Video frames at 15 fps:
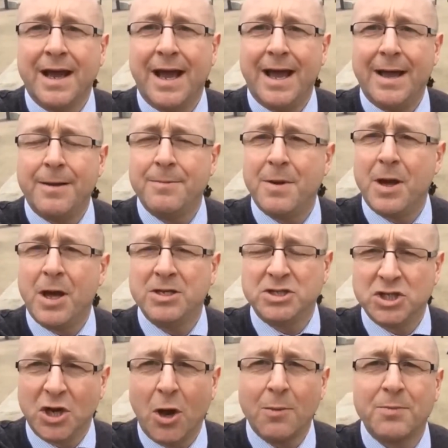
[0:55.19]

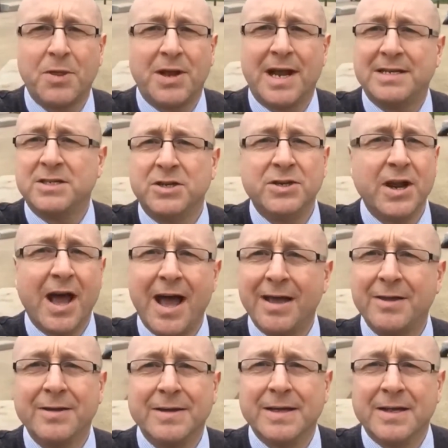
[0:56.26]
a job that I do
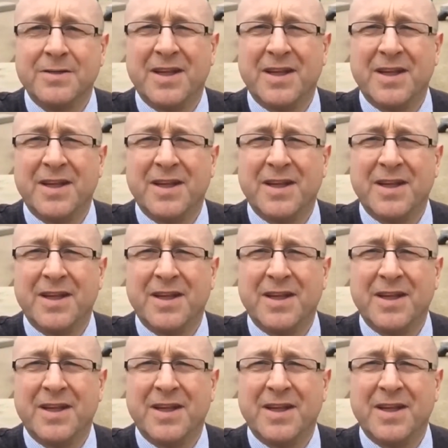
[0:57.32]
now